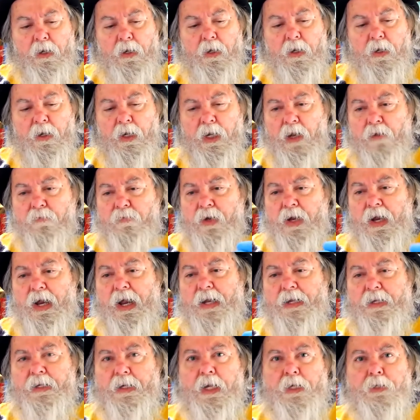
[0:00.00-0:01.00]
and have
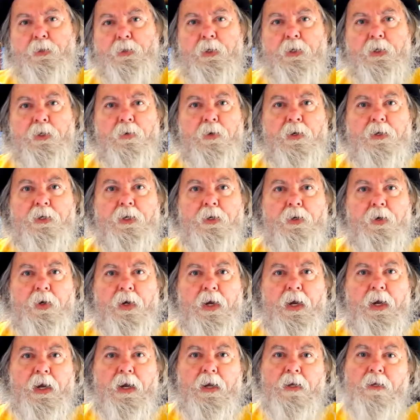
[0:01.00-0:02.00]
con nitric go into your
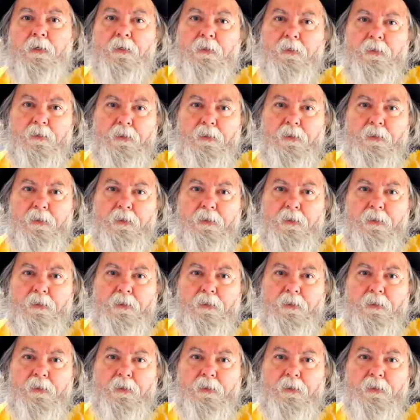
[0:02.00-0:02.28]
hand.